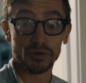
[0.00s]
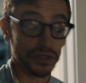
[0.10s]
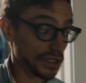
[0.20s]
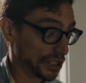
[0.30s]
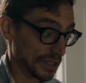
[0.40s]

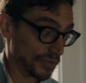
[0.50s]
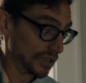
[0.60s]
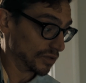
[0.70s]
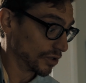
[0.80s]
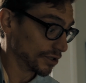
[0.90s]
really
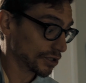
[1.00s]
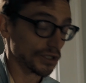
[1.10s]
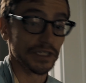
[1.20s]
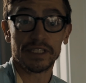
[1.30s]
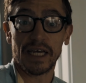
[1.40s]
simple. We're just
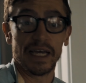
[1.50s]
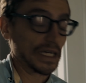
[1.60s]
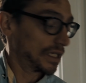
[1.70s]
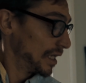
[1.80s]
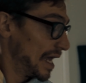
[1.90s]
going to
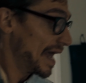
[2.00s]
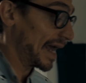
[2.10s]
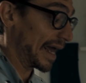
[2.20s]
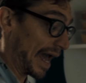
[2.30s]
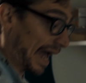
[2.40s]
take
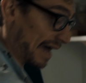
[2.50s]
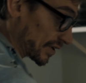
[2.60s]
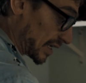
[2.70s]
a half